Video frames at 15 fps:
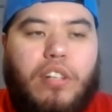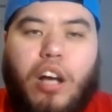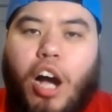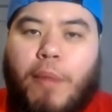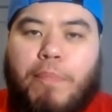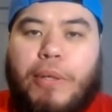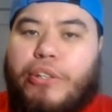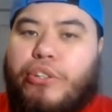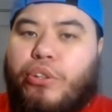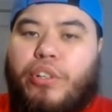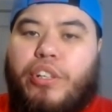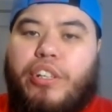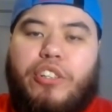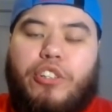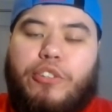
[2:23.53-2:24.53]

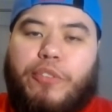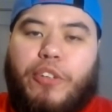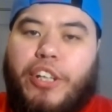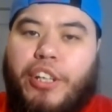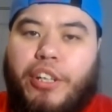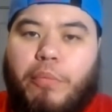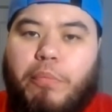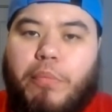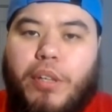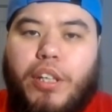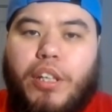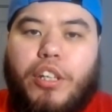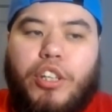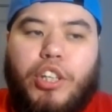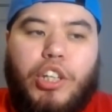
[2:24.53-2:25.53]
opportunities for him.
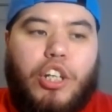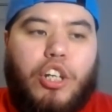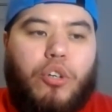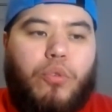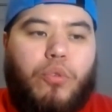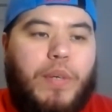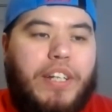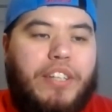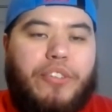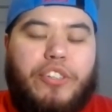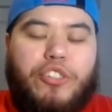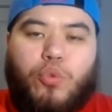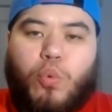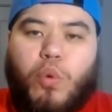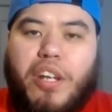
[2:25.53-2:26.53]
You know, whether
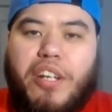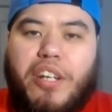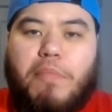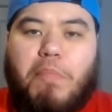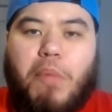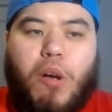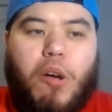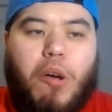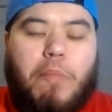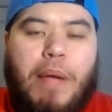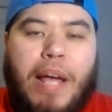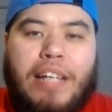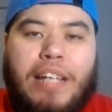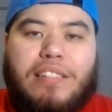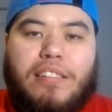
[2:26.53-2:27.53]
it's running the ball,
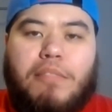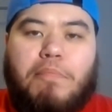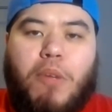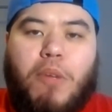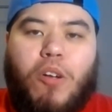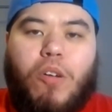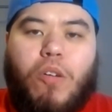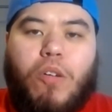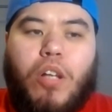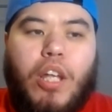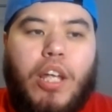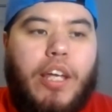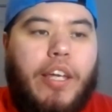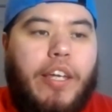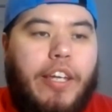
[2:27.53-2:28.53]
passing the ball,
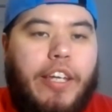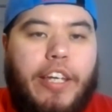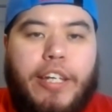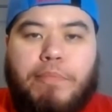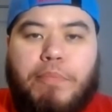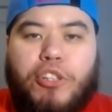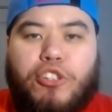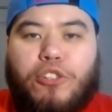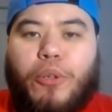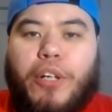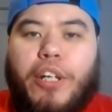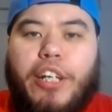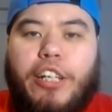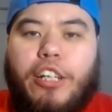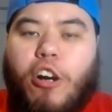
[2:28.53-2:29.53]
in
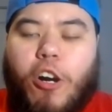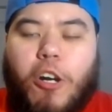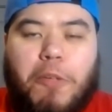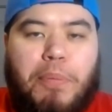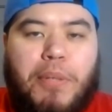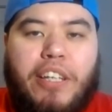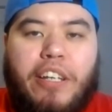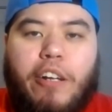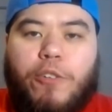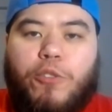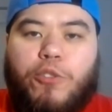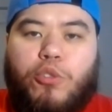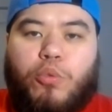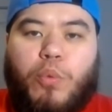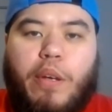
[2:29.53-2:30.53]
between
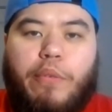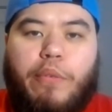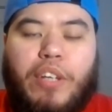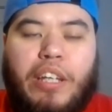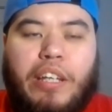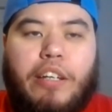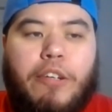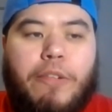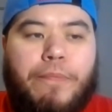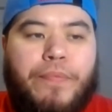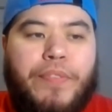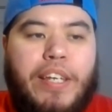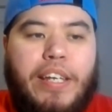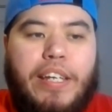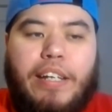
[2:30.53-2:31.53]
RPOs with him.
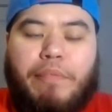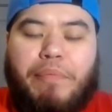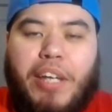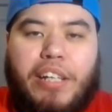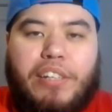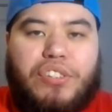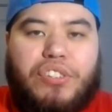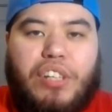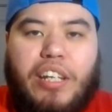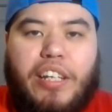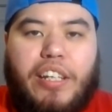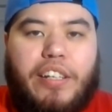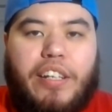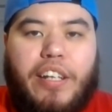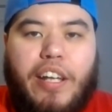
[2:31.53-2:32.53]
I'm not
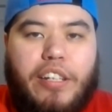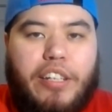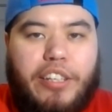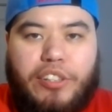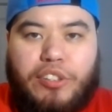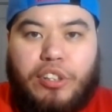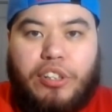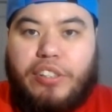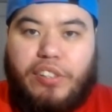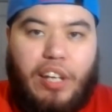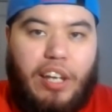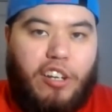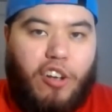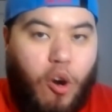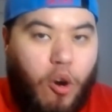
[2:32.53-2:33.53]
saying he's going to
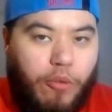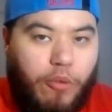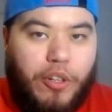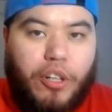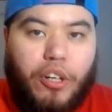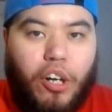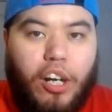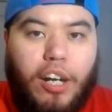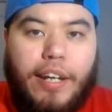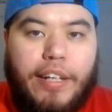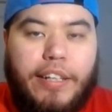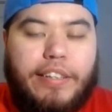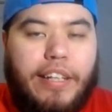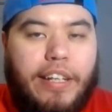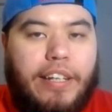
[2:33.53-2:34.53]
take over or
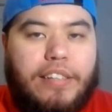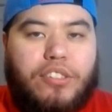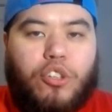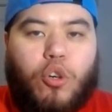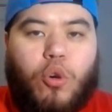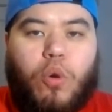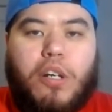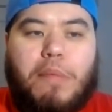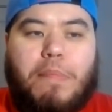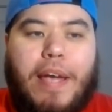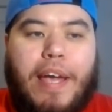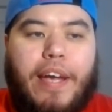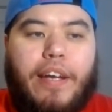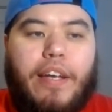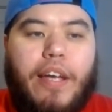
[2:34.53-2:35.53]
anything as a
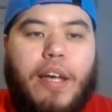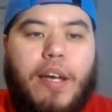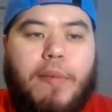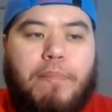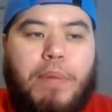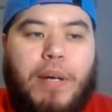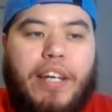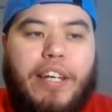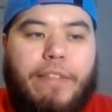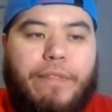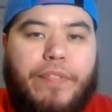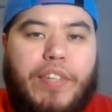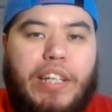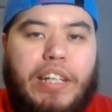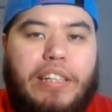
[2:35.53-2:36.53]
quarterback, but
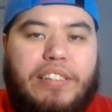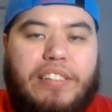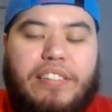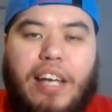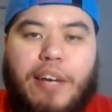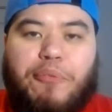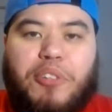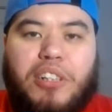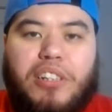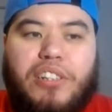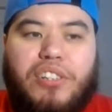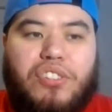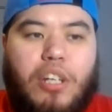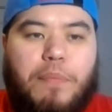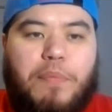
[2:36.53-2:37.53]
it's definitely
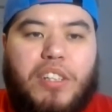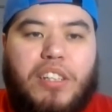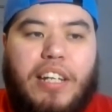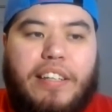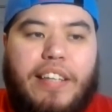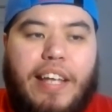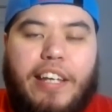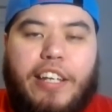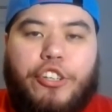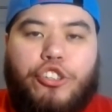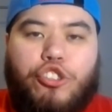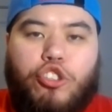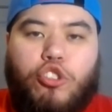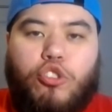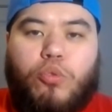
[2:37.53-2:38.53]
something that they
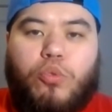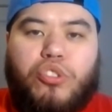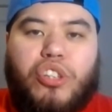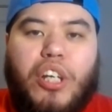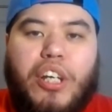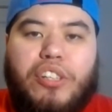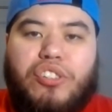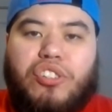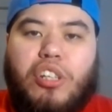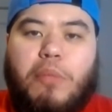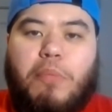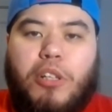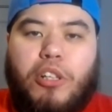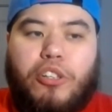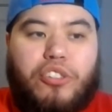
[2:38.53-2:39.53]
can use,
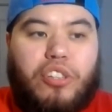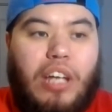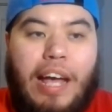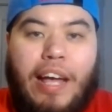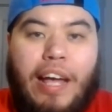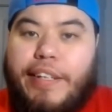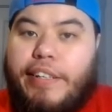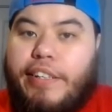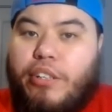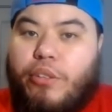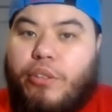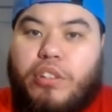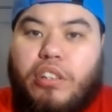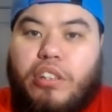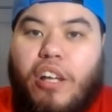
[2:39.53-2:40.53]
similar to how they did
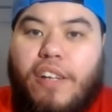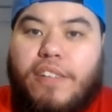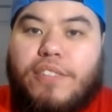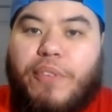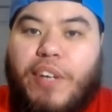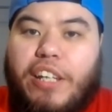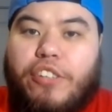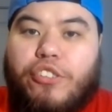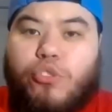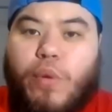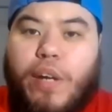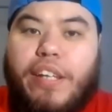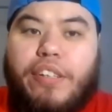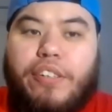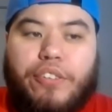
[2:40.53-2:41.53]
with the Las Vegas
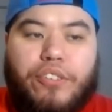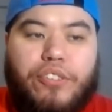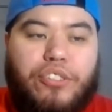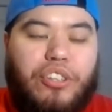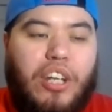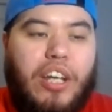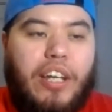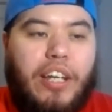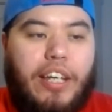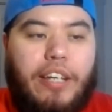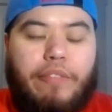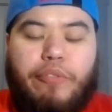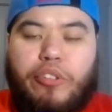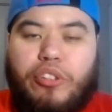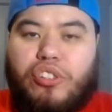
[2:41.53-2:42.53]
Raiders,
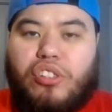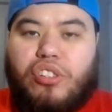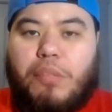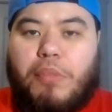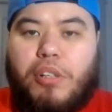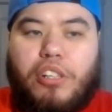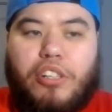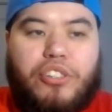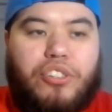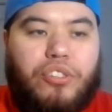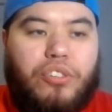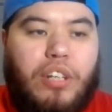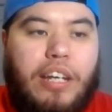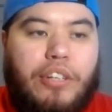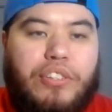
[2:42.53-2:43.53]
even similar
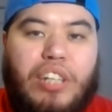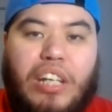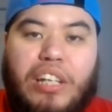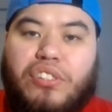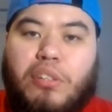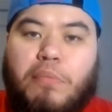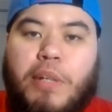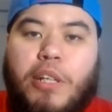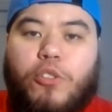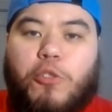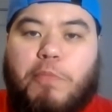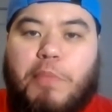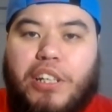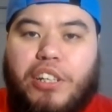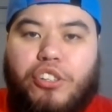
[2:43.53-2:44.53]
to how Taysom
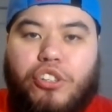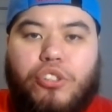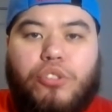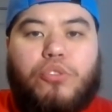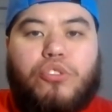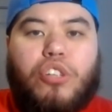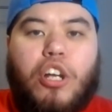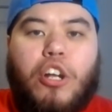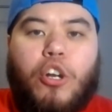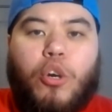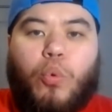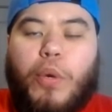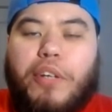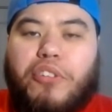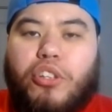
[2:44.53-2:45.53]
Hill's being used
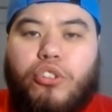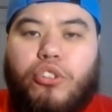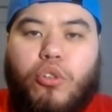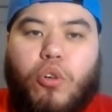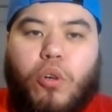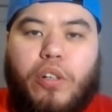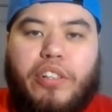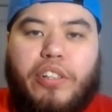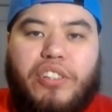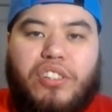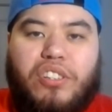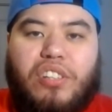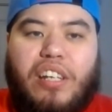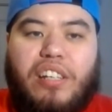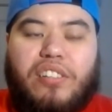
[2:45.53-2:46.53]
with the New
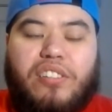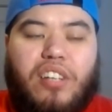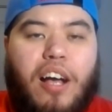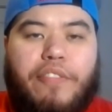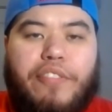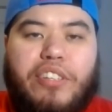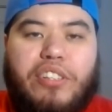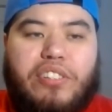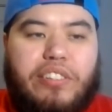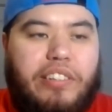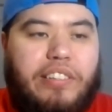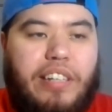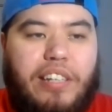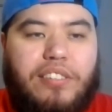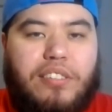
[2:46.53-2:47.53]
Orleans Saints. Obviously,
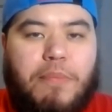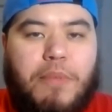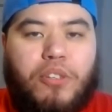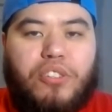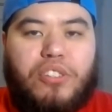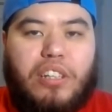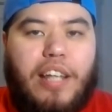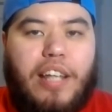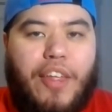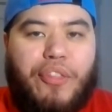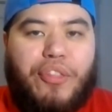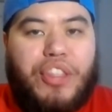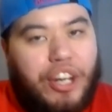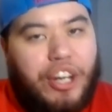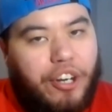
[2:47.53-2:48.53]
Taysom Hill is a lot
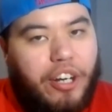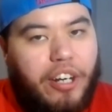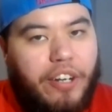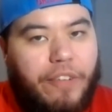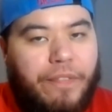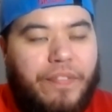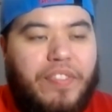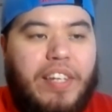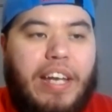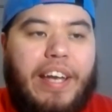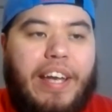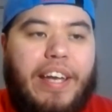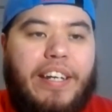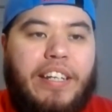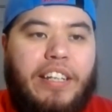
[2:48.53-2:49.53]
thicker,
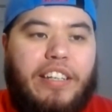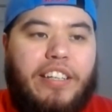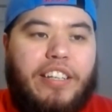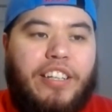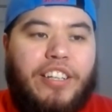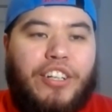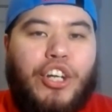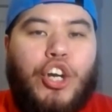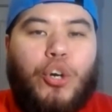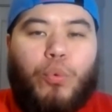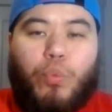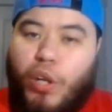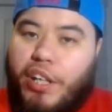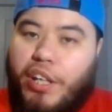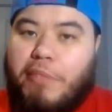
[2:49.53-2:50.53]
and he can
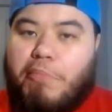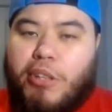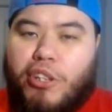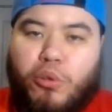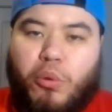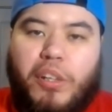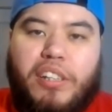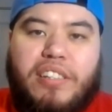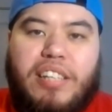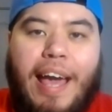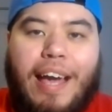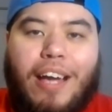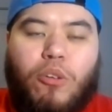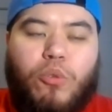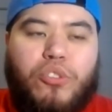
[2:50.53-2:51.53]
run in between
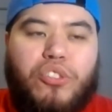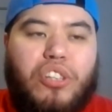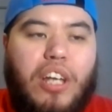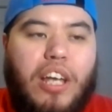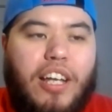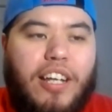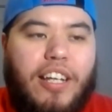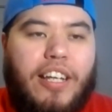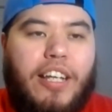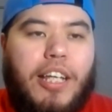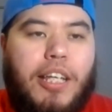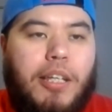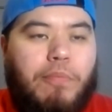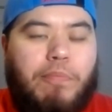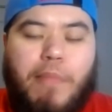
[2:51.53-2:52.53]
tackles.
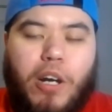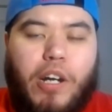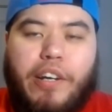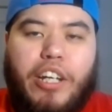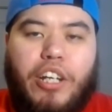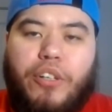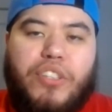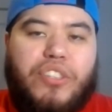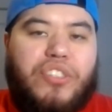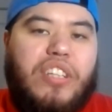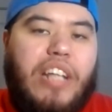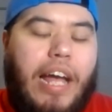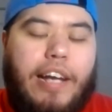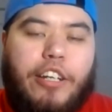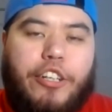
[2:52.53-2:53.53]
Mariota's
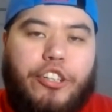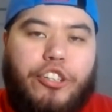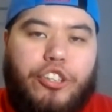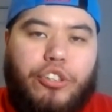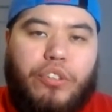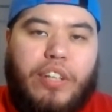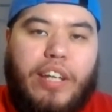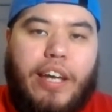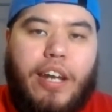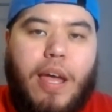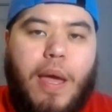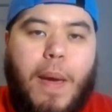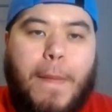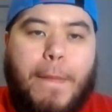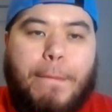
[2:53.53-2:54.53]
not going to do that,
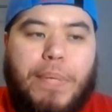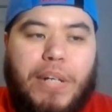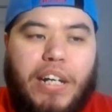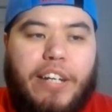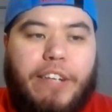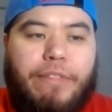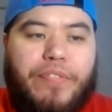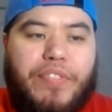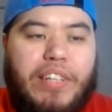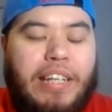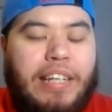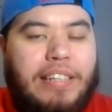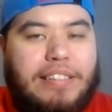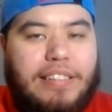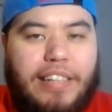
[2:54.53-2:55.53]
but
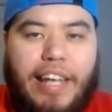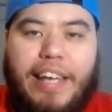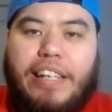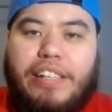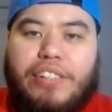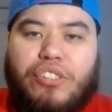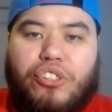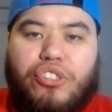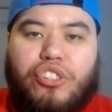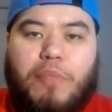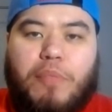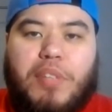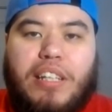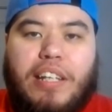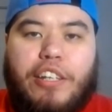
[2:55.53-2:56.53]
his legs are
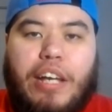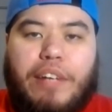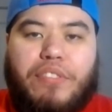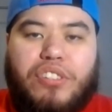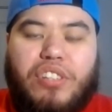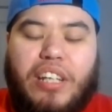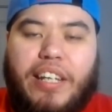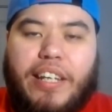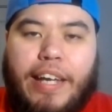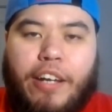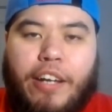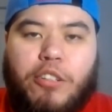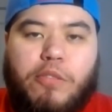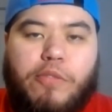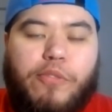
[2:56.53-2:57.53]
something that you have to take
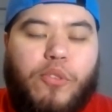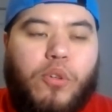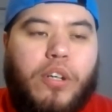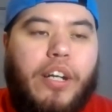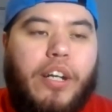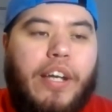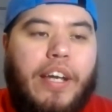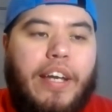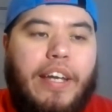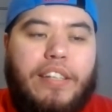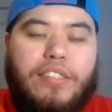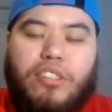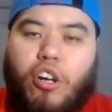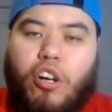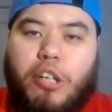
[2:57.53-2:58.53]
account of for.
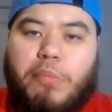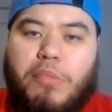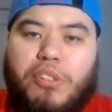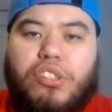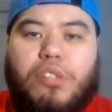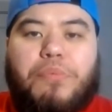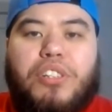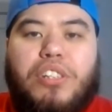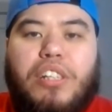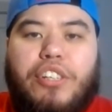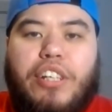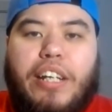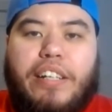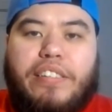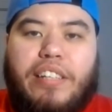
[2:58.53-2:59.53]
His arm is something that
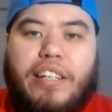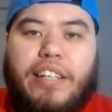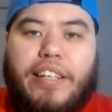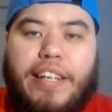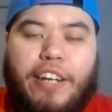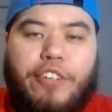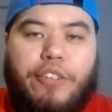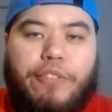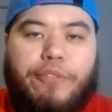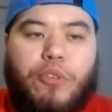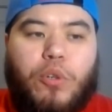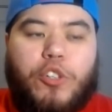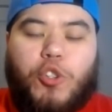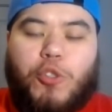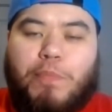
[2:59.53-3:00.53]
you got to take account
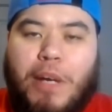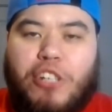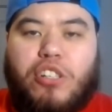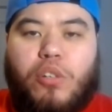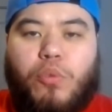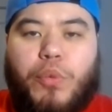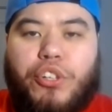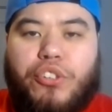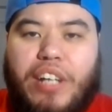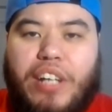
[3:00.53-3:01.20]
for, especially when you're